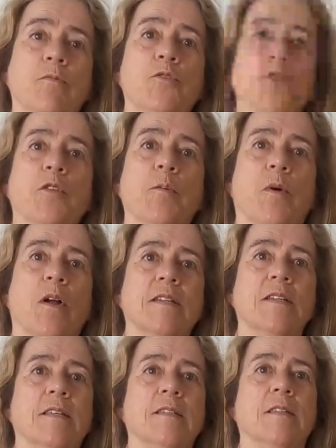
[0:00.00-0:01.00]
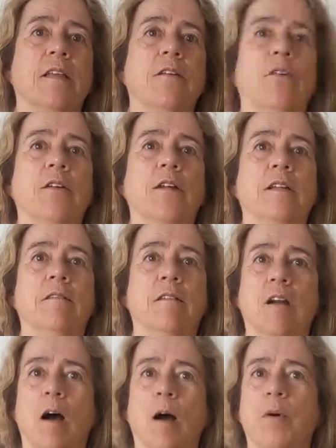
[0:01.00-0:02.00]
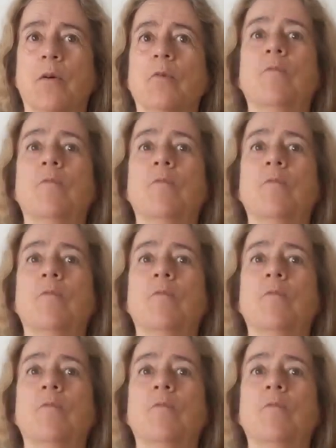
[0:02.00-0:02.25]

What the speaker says: do the process there in Cabo.